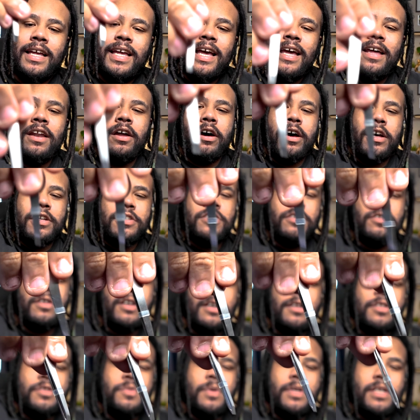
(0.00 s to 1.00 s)
kit also
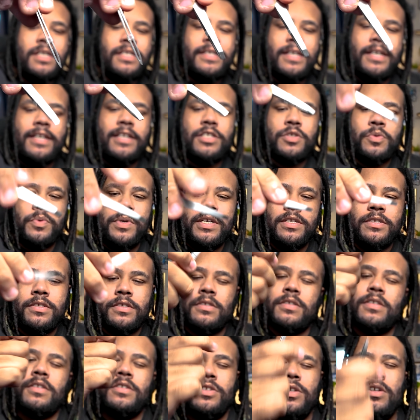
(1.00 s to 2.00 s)
comes with a set of
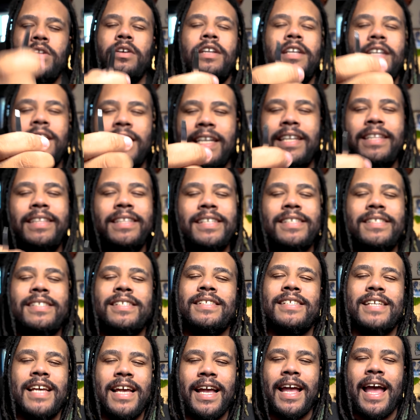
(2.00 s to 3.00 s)
tweezers, because you're going to need this
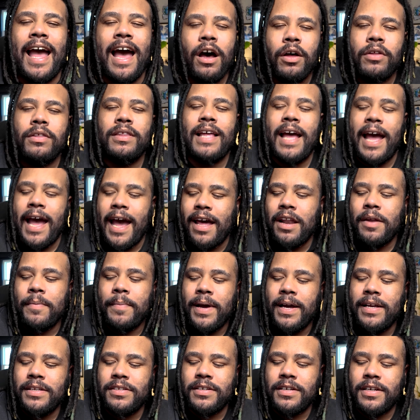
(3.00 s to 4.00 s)
to take out the
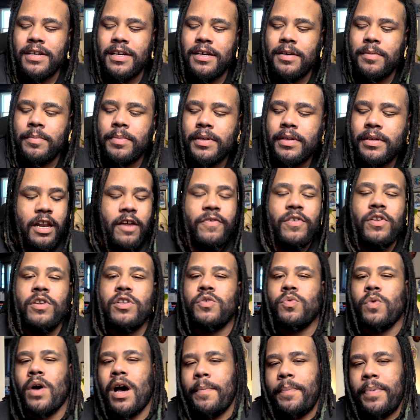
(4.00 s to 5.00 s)
atomizer cup. And if you
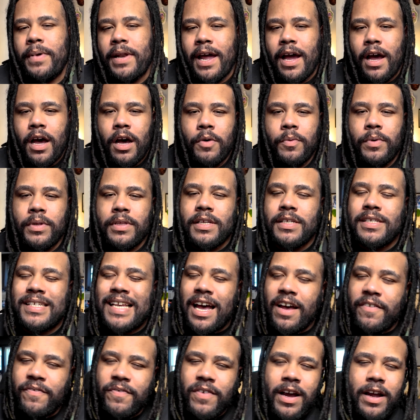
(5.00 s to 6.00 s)
swap it out with the
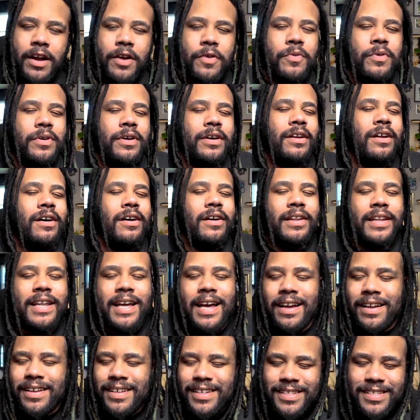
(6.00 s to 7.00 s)
sapphire one, all
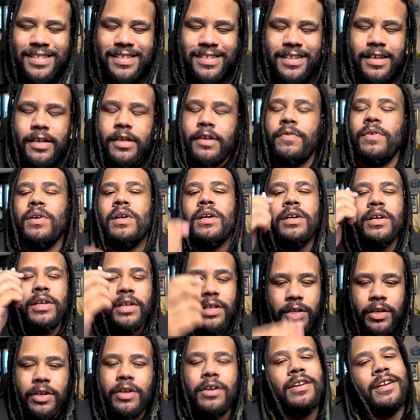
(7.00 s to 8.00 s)
that good stuff,
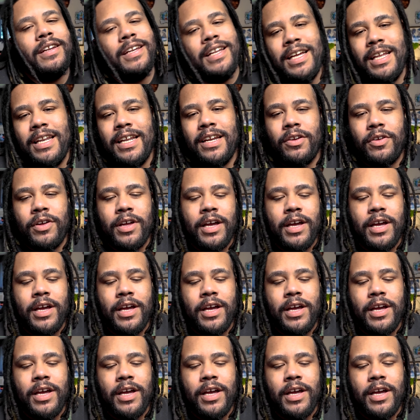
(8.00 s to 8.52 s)
you're going to need it,